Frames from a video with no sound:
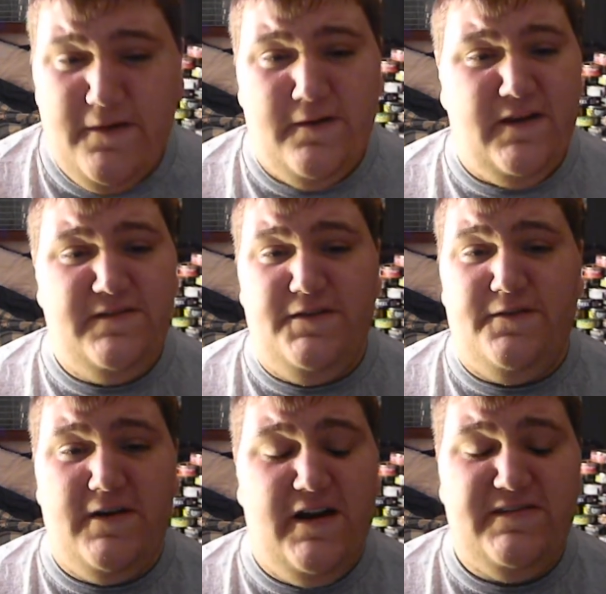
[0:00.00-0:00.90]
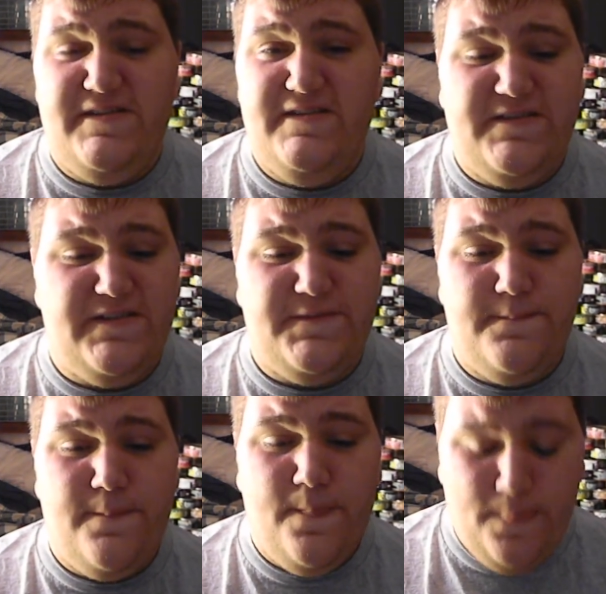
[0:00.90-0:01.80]
all kinds of drugs.
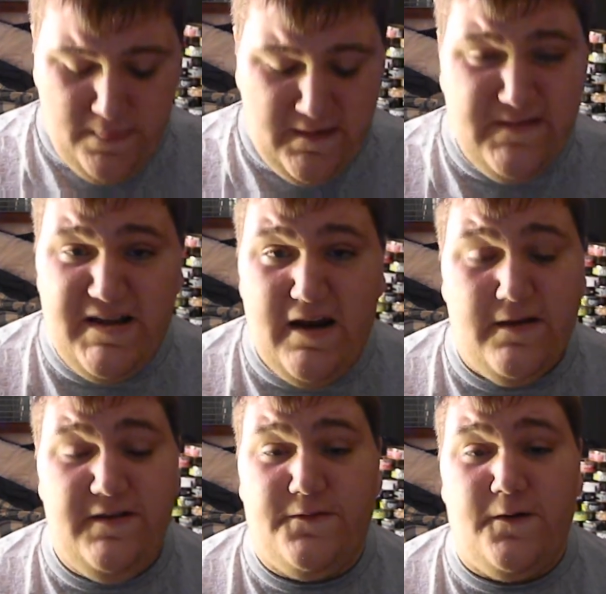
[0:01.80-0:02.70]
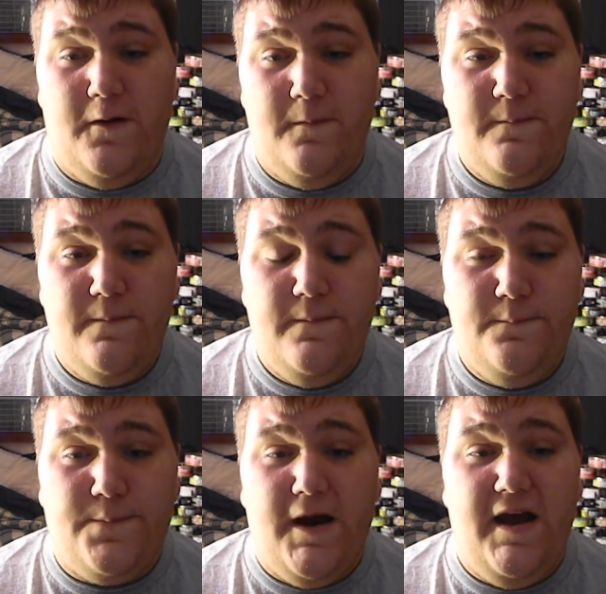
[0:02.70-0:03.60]
He's out of control.
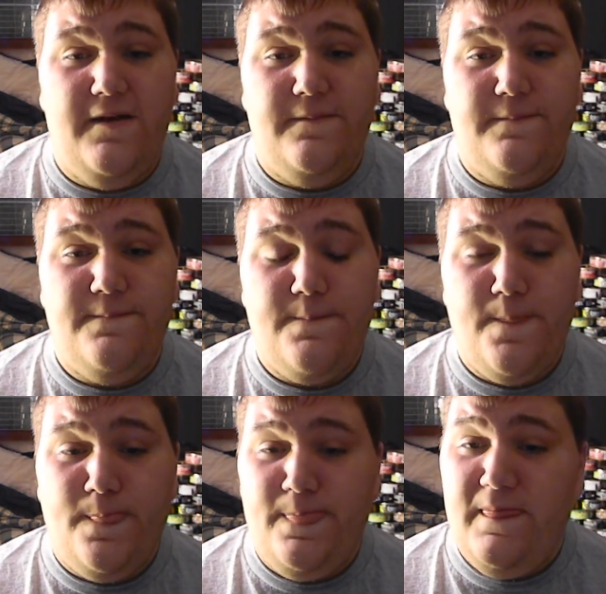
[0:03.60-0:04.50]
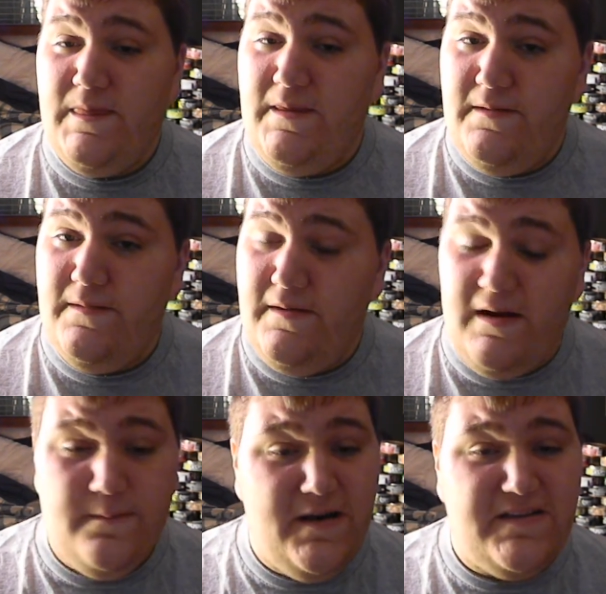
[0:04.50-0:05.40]
But
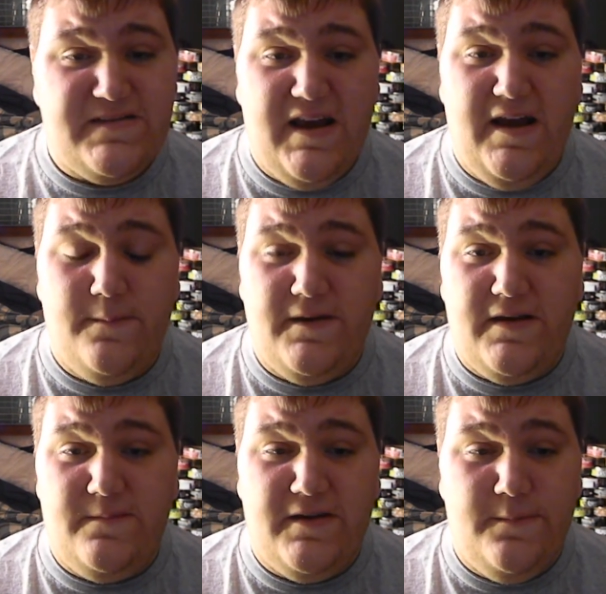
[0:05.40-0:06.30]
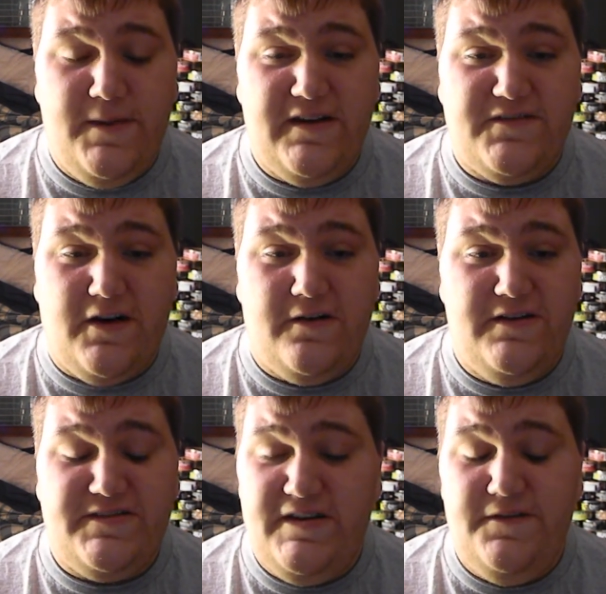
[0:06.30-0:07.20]
I must say, I'm becoming a big Charlie
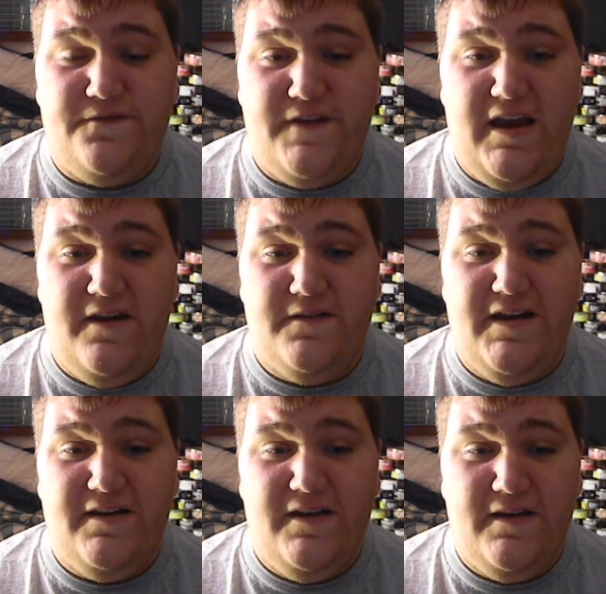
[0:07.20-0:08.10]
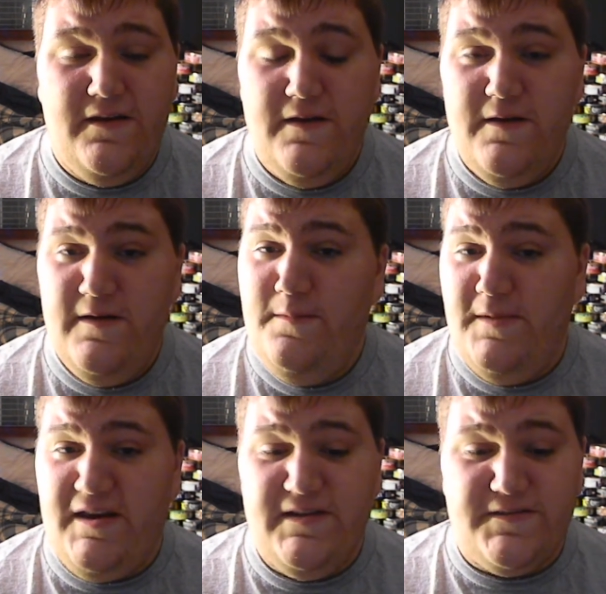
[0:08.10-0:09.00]
Sheen fan lately,
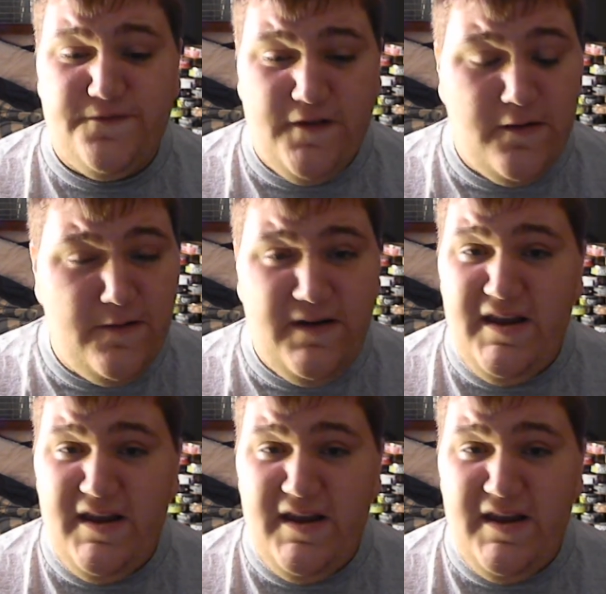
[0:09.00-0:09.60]
because following